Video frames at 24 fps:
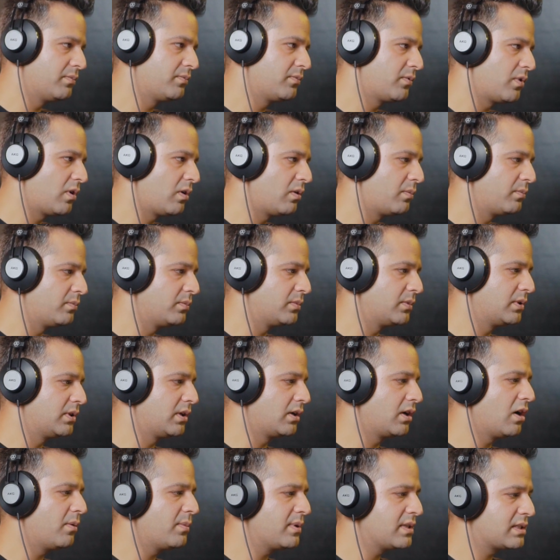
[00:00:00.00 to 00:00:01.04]
From
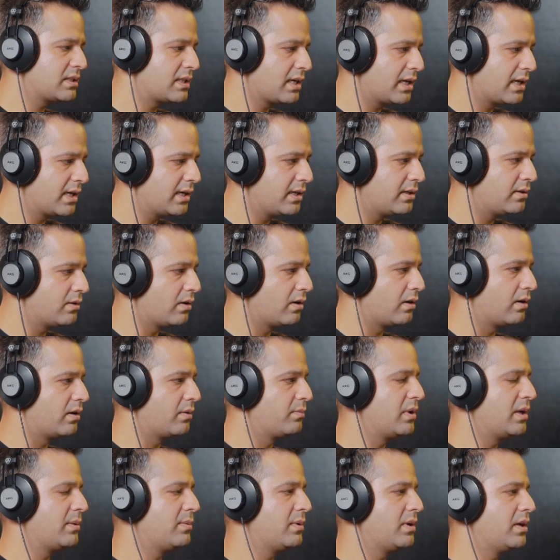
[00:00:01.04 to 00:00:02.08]
the government side, or
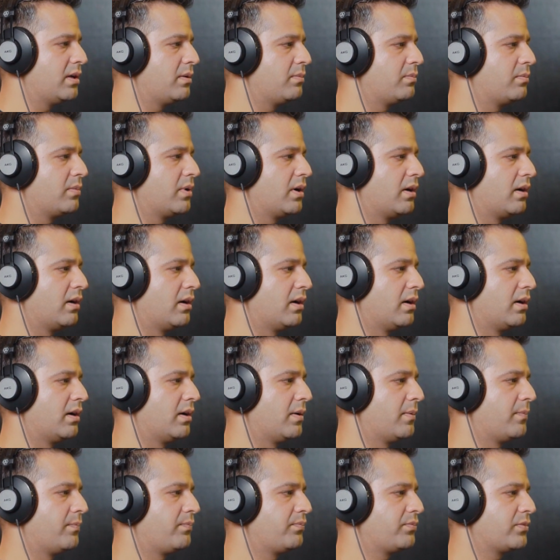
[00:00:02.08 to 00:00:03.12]
maybe
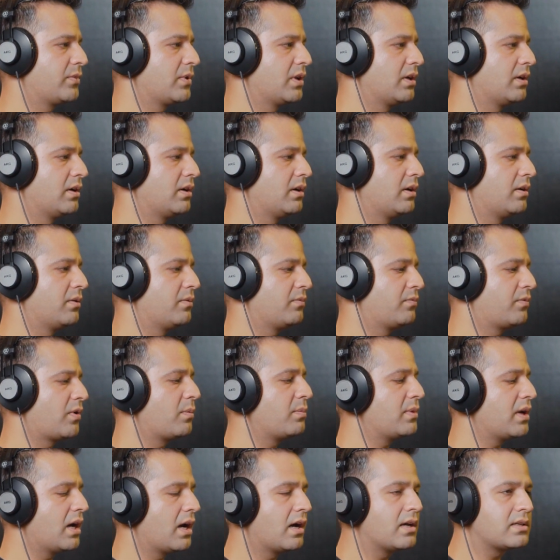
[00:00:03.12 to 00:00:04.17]

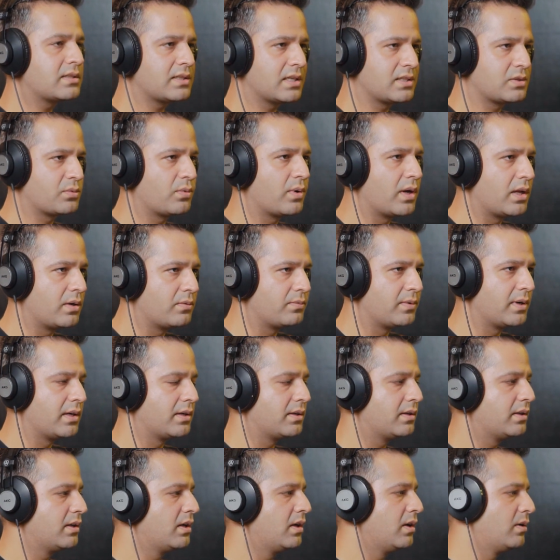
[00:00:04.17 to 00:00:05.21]
from us as well,
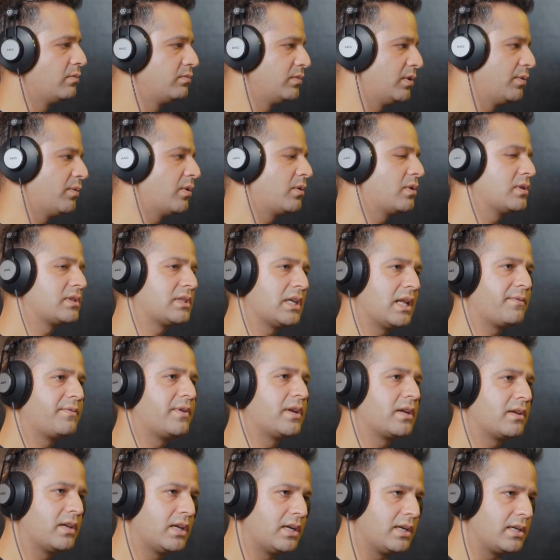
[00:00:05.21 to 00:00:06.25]
where we want to
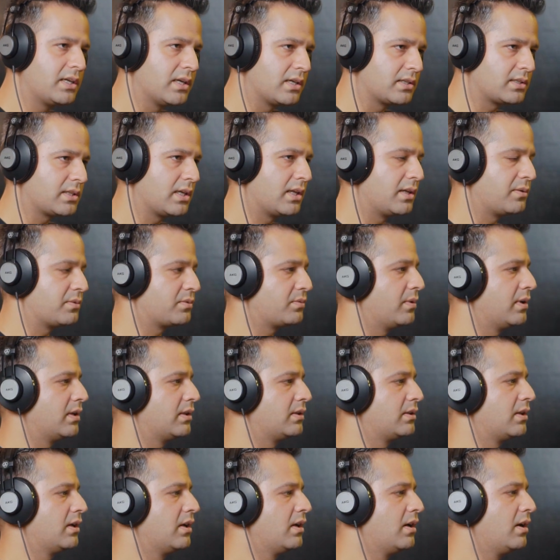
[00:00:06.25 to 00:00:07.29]
self-regulate ourselves
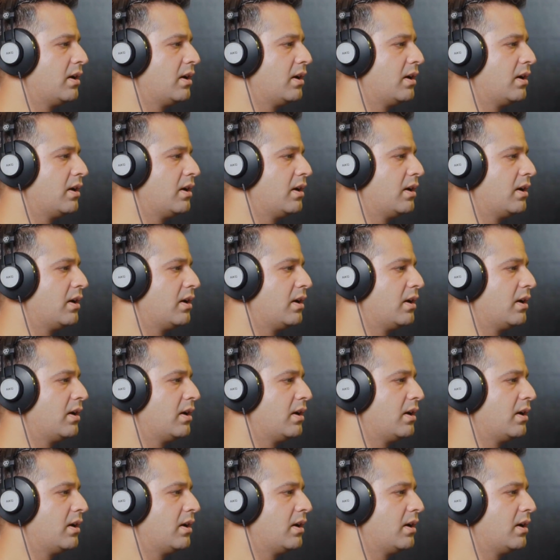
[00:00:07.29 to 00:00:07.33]
with